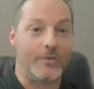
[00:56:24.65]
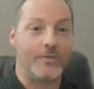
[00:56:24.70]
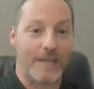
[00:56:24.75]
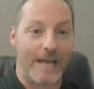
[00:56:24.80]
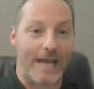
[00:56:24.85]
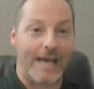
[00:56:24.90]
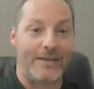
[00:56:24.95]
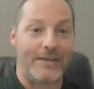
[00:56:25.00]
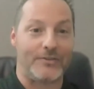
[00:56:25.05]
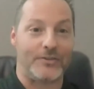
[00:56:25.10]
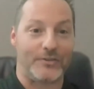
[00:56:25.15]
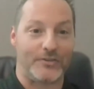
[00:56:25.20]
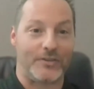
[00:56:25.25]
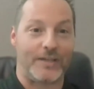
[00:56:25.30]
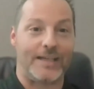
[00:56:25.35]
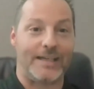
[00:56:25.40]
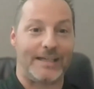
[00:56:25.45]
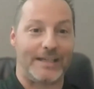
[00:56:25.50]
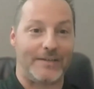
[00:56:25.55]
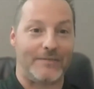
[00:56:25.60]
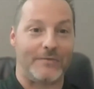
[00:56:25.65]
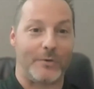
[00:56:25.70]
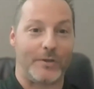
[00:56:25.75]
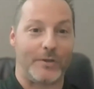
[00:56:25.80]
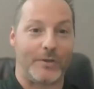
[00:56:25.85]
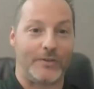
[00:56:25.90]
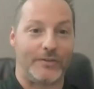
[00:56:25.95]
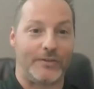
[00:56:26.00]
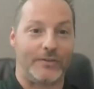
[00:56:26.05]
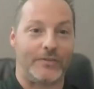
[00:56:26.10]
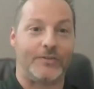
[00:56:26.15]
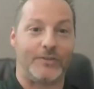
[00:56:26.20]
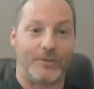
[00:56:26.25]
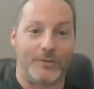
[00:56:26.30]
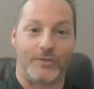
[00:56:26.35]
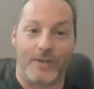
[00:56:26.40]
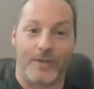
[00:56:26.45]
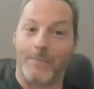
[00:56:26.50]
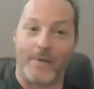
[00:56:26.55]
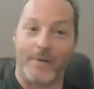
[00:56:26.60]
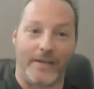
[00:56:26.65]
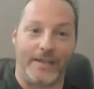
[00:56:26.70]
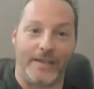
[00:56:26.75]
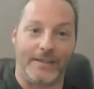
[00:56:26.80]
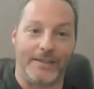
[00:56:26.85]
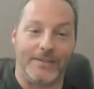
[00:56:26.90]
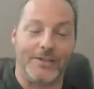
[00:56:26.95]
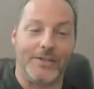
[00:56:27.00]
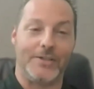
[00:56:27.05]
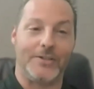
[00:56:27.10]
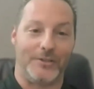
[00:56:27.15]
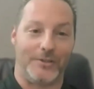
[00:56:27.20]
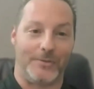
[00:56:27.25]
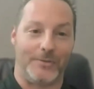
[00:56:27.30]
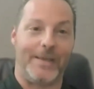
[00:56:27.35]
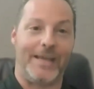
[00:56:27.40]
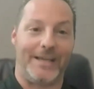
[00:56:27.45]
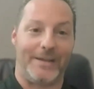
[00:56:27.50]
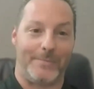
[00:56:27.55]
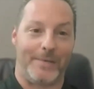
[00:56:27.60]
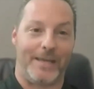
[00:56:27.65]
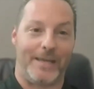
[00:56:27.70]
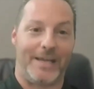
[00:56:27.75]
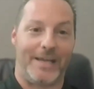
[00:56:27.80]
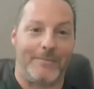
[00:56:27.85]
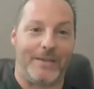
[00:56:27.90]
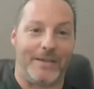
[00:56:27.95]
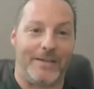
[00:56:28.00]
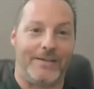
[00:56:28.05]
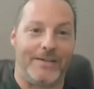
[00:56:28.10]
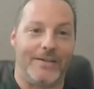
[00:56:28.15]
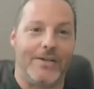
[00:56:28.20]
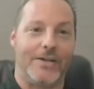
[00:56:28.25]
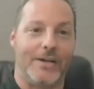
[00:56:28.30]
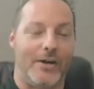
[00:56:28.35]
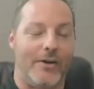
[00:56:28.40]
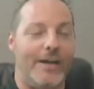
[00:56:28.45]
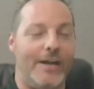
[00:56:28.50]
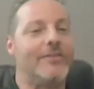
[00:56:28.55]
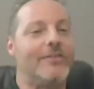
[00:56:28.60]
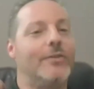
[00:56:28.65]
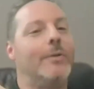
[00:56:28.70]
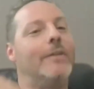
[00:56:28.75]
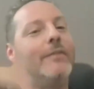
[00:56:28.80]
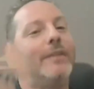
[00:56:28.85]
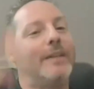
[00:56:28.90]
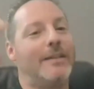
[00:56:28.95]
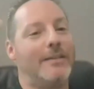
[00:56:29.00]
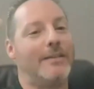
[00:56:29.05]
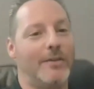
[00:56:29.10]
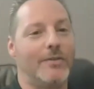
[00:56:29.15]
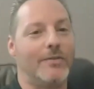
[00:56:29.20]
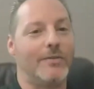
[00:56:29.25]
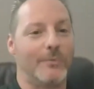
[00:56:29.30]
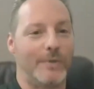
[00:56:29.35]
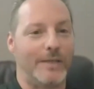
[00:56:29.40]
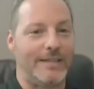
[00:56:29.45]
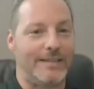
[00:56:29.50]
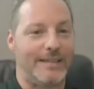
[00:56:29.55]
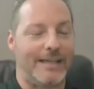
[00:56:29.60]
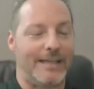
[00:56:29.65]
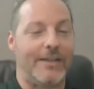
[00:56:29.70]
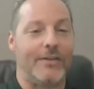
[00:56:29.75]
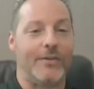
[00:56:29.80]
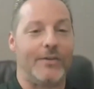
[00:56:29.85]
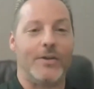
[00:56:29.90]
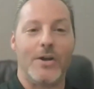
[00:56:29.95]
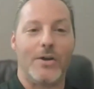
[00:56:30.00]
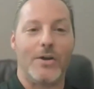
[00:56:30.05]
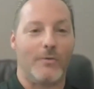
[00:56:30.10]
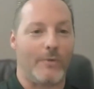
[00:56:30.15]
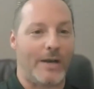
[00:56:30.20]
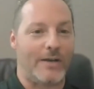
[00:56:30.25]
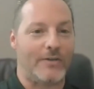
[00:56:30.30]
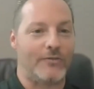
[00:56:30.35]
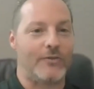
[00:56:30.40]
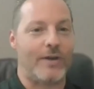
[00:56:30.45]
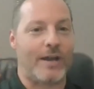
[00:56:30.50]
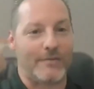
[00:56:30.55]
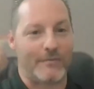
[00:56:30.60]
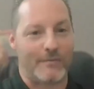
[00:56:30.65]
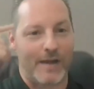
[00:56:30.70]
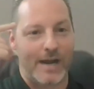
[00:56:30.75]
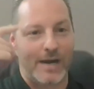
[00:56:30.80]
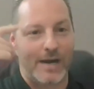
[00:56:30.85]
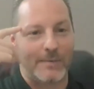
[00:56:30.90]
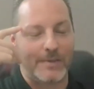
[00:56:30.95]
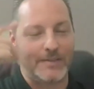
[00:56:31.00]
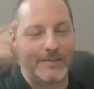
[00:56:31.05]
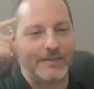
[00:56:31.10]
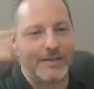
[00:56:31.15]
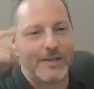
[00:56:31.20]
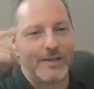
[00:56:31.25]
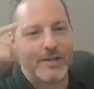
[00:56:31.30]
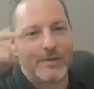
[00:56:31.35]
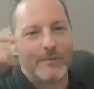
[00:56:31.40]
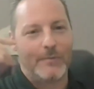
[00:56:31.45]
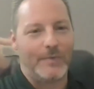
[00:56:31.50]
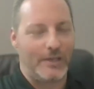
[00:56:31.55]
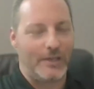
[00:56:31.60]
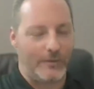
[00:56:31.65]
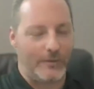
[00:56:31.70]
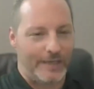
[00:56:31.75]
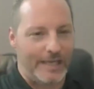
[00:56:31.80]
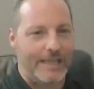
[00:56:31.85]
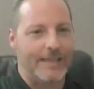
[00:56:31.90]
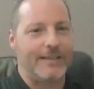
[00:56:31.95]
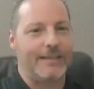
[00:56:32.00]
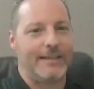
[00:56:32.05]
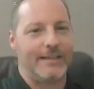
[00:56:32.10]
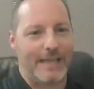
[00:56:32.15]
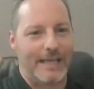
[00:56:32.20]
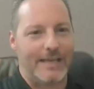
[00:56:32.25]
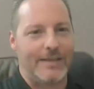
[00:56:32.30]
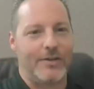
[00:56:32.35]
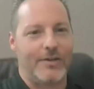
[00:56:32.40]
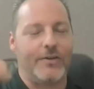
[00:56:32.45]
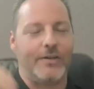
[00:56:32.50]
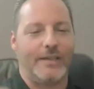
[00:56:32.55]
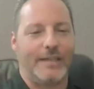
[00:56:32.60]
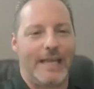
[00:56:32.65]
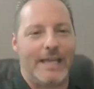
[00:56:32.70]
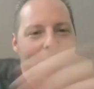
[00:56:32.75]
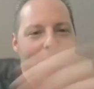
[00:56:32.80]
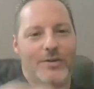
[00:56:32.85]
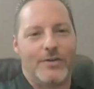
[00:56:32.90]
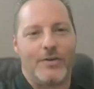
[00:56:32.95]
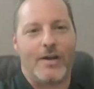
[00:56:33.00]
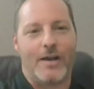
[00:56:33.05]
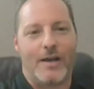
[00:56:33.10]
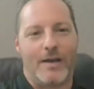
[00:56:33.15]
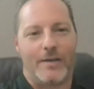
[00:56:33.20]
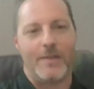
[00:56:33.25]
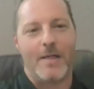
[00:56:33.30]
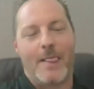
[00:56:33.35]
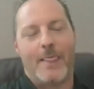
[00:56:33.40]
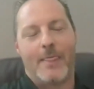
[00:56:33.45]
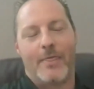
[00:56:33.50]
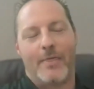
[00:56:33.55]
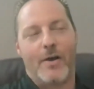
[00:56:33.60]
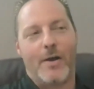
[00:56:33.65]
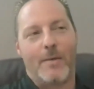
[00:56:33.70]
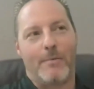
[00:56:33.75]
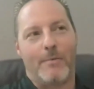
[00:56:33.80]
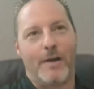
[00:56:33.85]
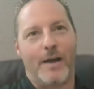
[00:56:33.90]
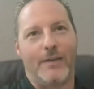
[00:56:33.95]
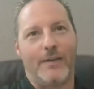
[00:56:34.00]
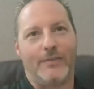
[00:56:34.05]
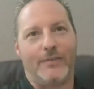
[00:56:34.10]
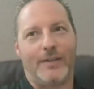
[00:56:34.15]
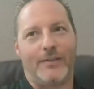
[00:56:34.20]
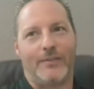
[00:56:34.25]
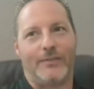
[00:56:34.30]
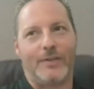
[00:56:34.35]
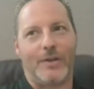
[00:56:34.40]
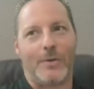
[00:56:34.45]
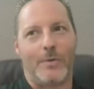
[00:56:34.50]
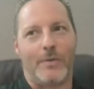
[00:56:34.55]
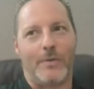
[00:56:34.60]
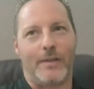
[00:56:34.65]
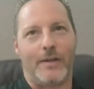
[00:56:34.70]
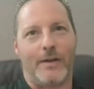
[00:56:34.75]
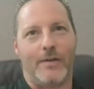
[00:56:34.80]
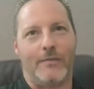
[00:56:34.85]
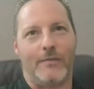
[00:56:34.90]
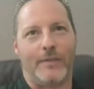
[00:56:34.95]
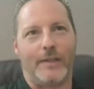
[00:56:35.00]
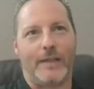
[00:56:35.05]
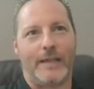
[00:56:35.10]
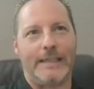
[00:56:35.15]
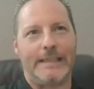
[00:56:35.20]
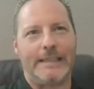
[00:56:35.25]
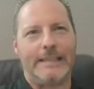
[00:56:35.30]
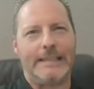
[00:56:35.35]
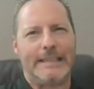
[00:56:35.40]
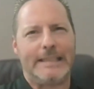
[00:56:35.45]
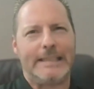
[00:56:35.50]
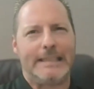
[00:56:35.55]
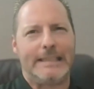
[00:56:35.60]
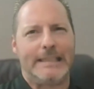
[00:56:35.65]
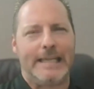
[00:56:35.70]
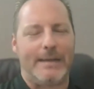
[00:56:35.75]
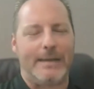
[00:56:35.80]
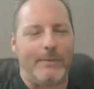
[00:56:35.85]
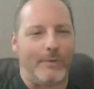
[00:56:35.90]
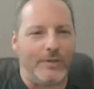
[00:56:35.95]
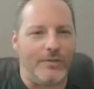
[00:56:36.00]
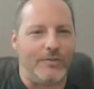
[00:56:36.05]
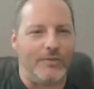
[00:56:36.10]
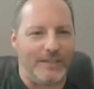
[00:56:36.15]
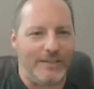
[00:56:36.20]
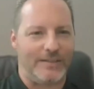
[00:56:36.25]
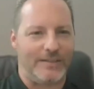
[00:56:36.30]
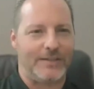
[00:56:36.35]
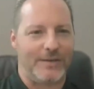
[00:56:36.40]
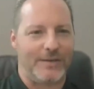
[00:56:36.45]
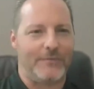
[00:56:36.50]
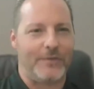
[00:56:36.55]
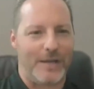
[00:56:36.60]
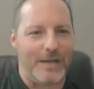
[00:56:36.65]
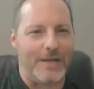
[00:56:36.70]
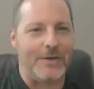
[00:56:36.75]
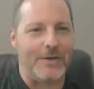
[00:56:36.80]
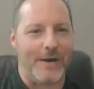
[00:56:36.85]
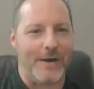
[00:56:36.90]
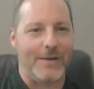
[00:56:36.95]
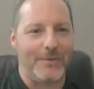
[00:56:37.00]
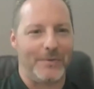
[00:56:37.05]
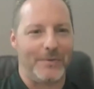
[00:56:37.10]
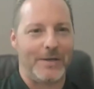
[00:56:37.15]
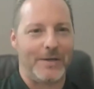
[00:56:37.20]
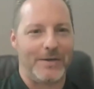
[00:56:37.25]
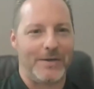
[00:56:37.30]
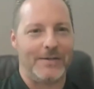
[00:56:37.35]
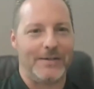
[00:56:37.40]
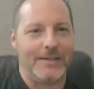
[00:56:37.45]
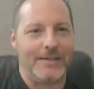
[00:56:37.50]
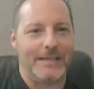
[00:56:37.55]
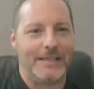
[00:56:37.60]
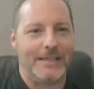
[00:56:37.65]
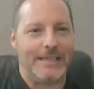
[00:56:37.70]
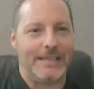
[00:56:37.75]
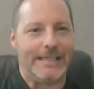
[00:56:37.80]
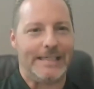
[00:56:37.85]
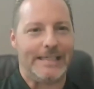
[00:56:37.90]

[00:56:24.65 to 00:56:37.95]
Those guys are sending invoices to somebody to make a payment. All right. So even in those retail restaurant environments, get your thought process going there of like, hey, when you see stuff laying around there,